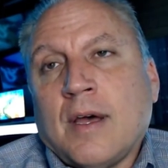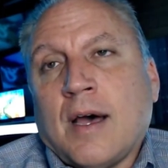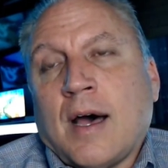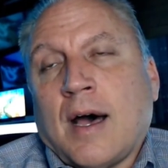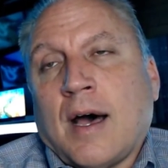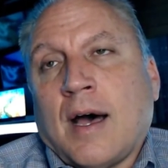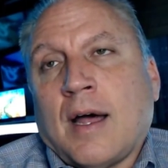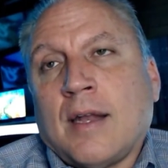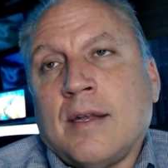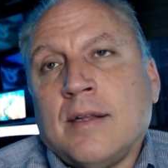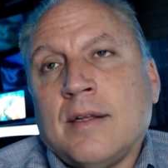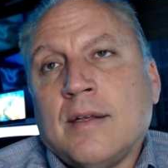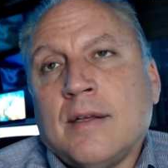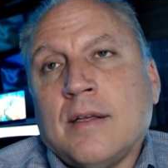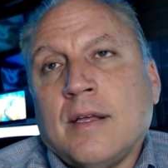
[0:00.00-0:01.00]
on
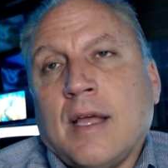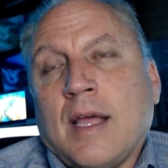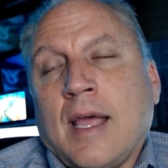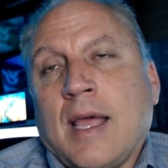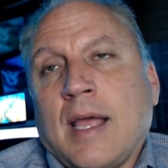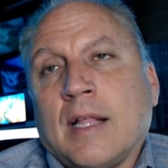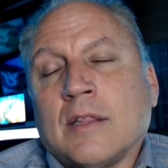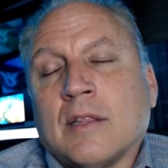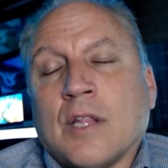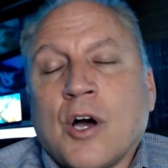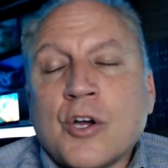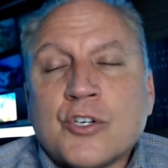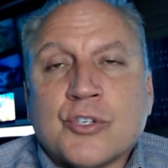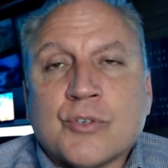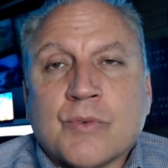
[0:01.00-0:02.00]
a
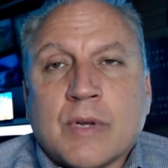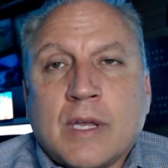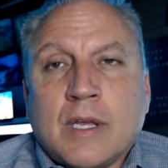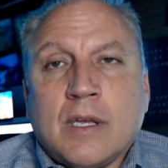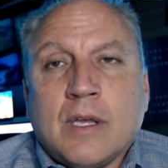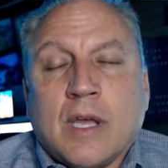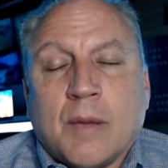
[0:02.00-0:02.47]
luxury